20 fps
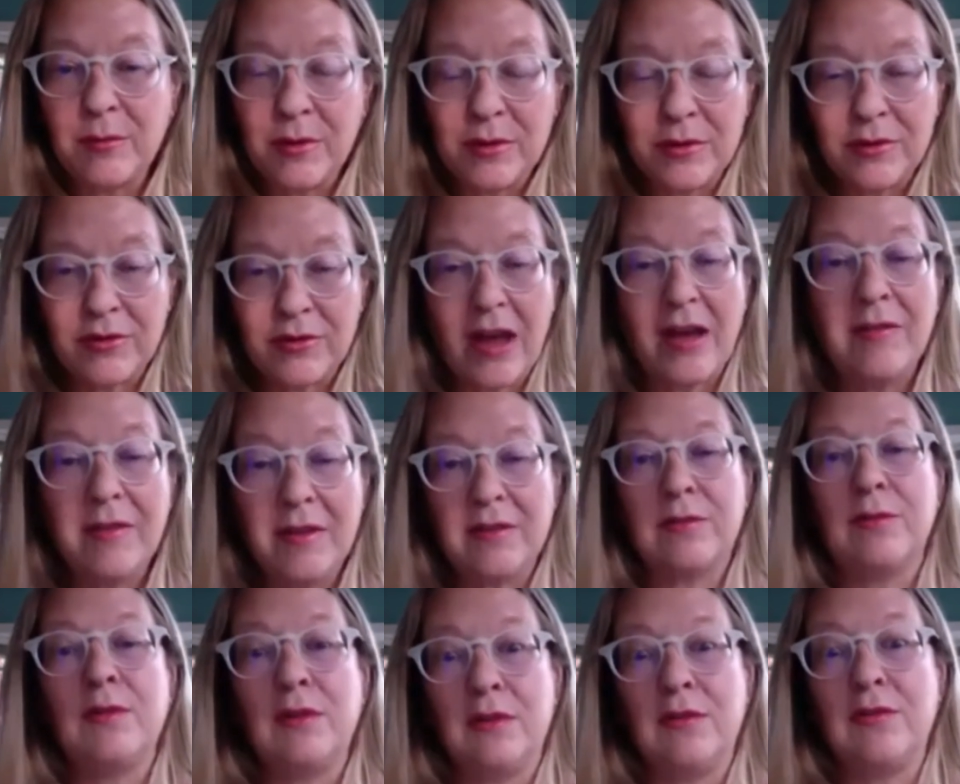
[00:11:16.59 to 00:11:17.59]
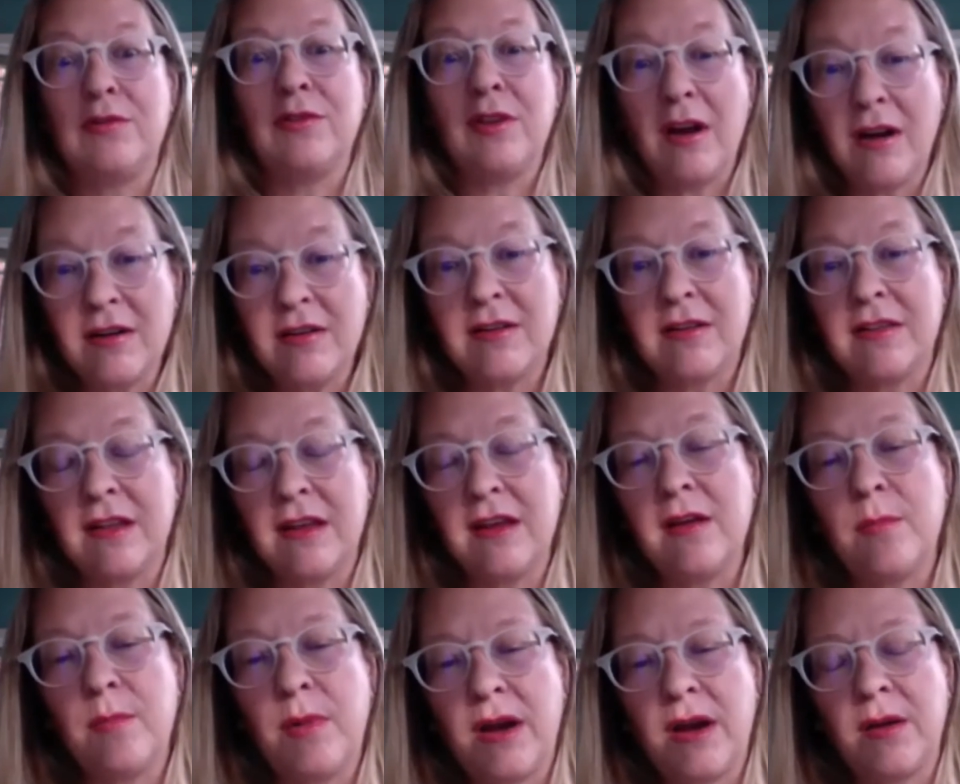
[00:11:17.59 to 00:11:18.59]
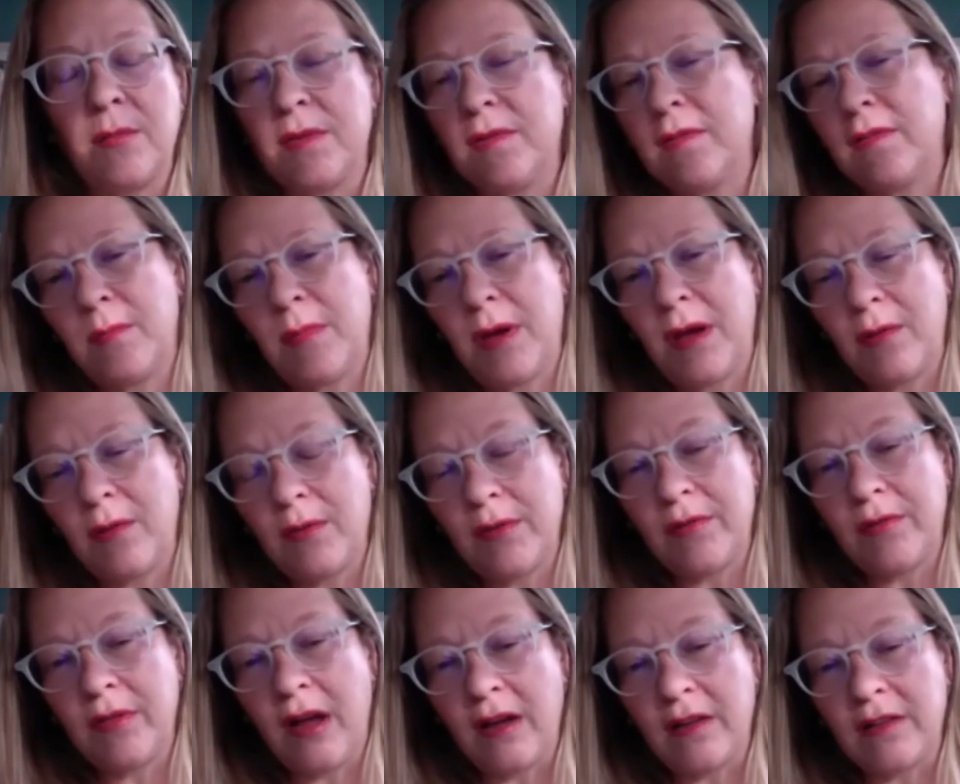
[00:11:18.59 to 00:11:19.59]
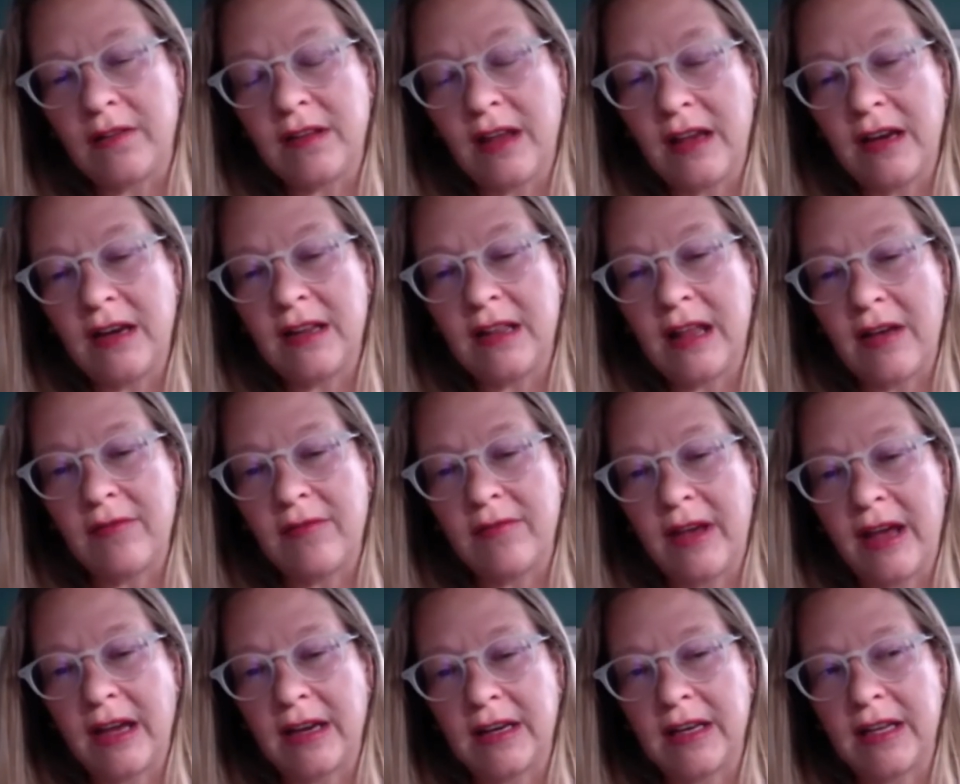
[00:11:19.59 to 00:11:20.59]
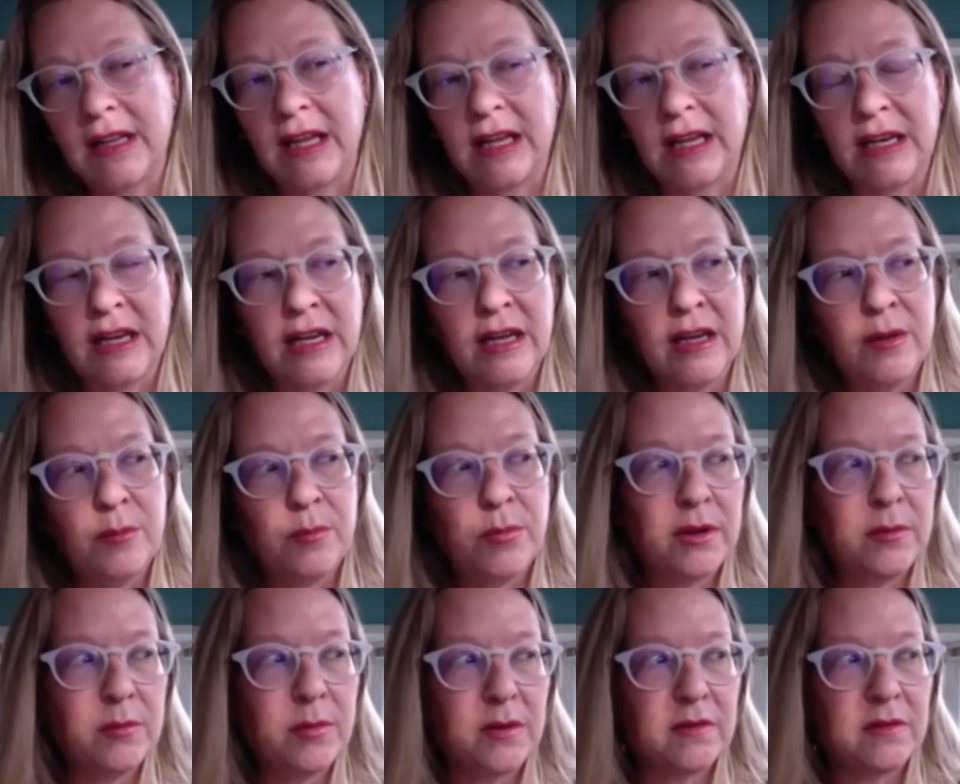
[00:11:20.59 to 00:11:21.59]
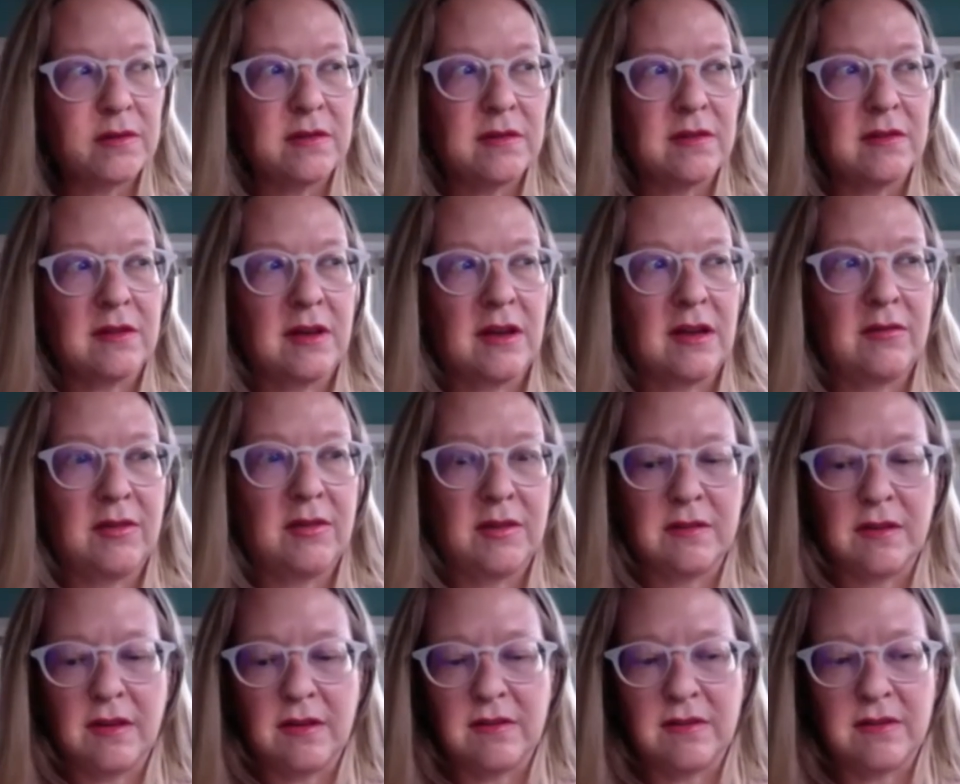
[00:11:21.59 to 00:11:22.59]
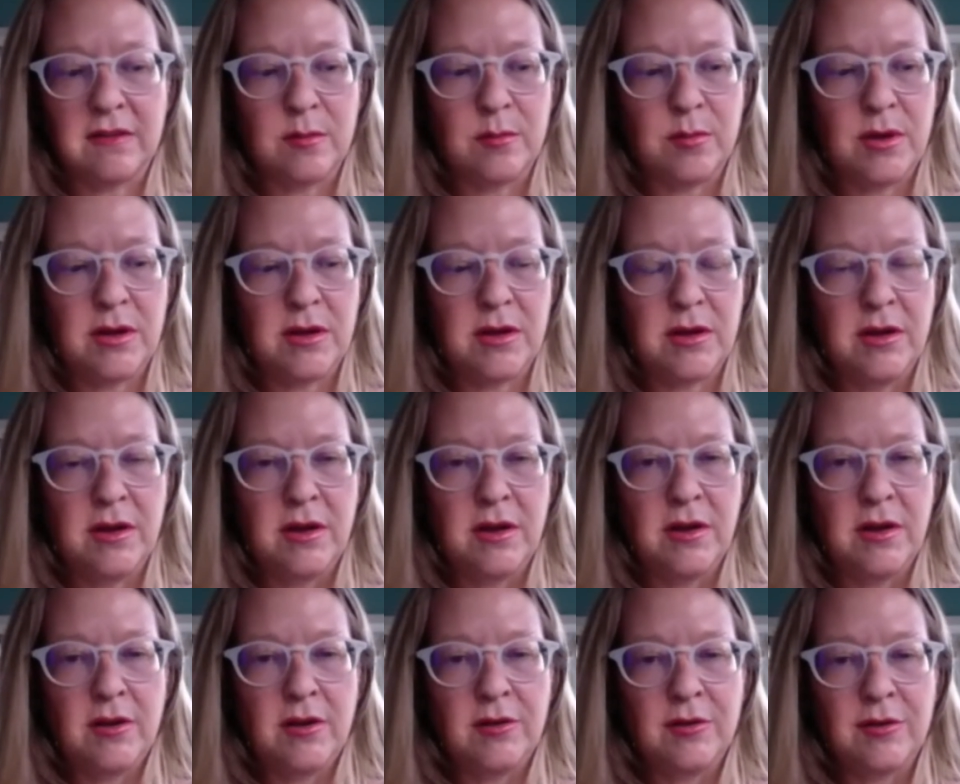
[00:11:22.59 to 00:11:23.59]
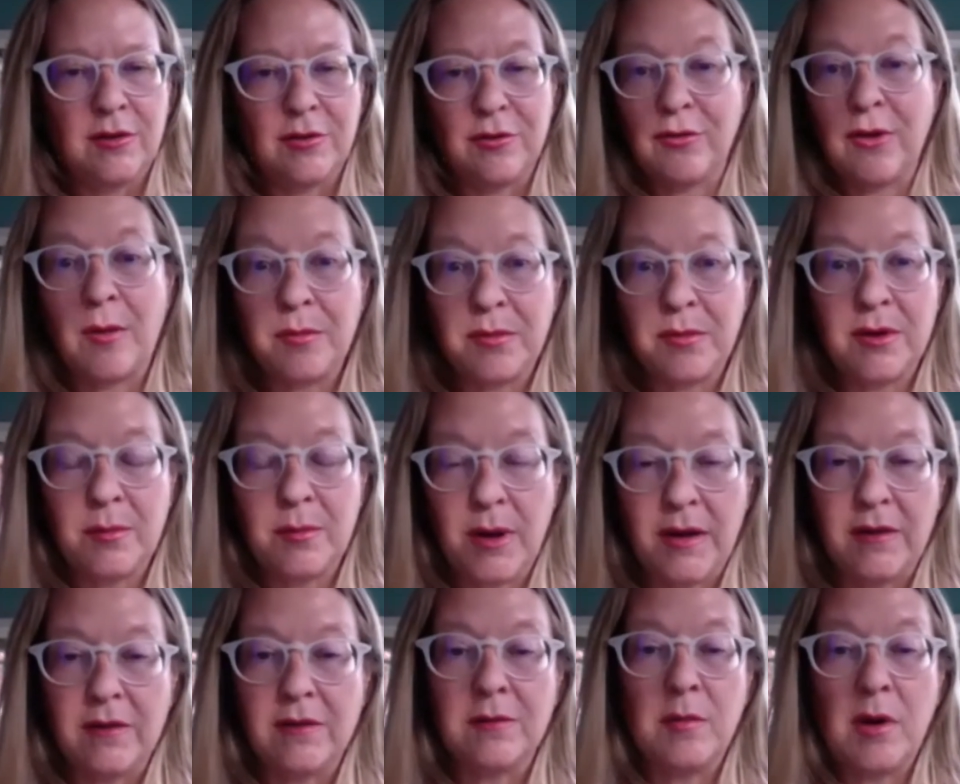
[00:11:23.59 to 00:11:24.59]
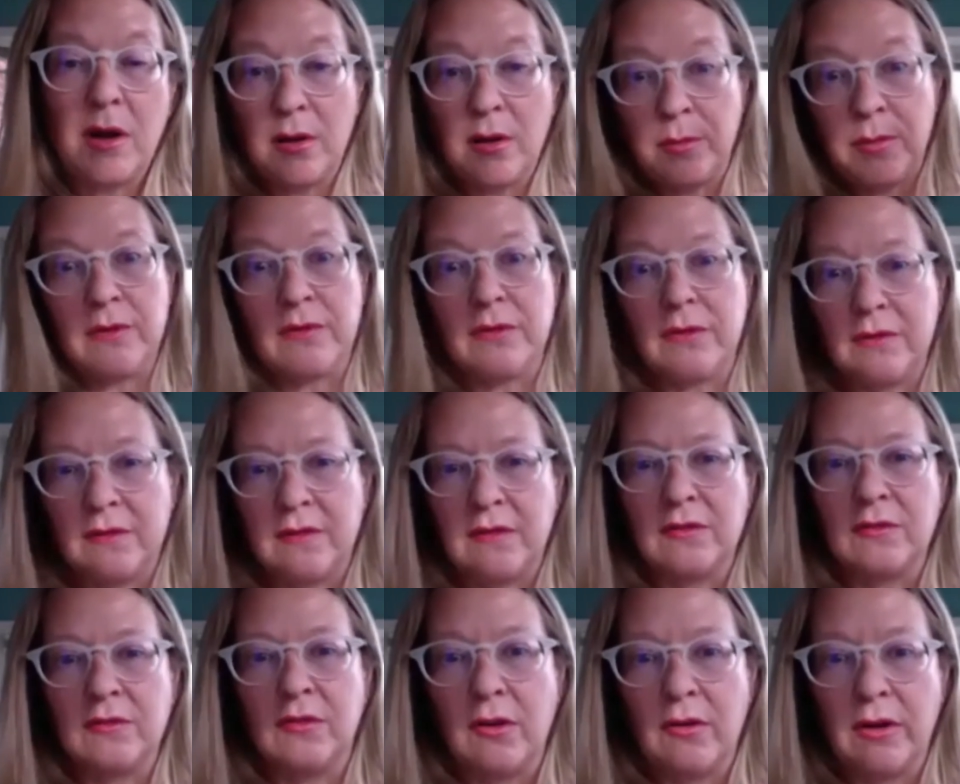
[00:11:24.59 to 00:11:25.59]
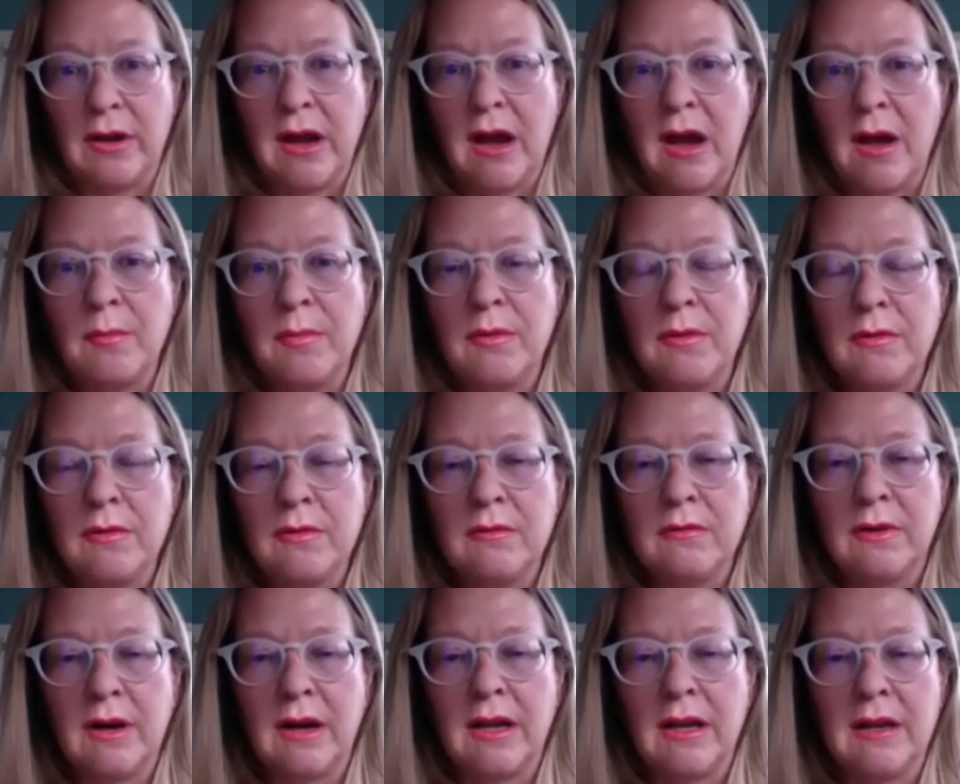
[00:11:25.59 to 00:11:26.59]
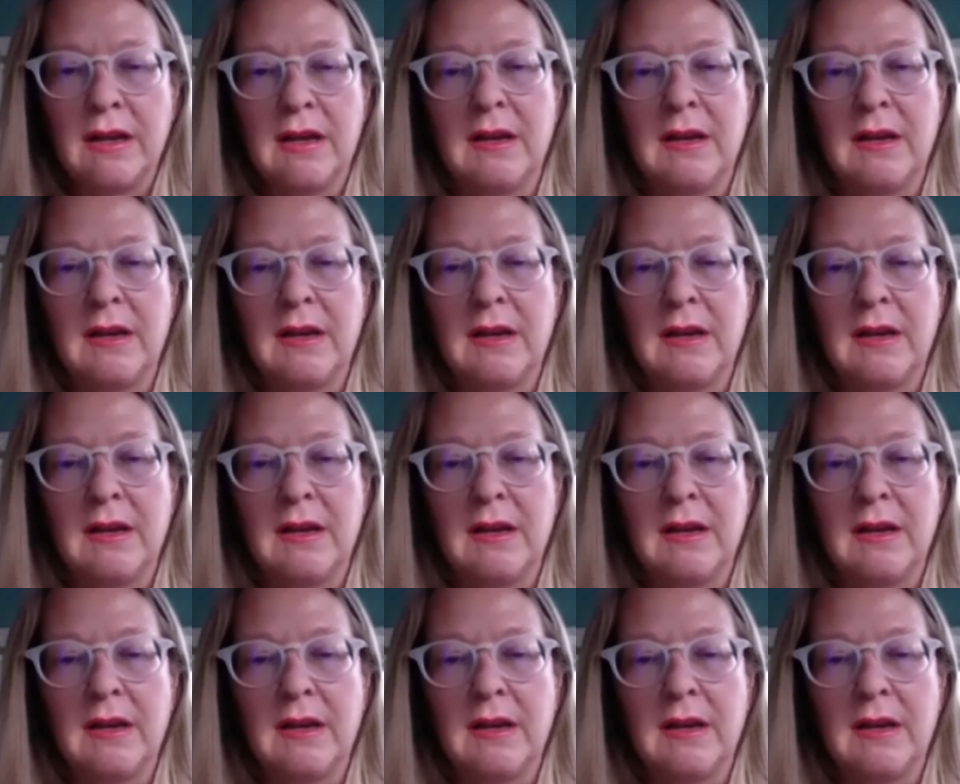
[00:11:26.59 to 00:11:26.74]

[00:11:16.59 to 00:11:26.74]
Which is obvious when you start to think about it, but somehow we've lost sight of that fact that big businesses kind of exist to be disrupted by the smaller businesses growing up, right?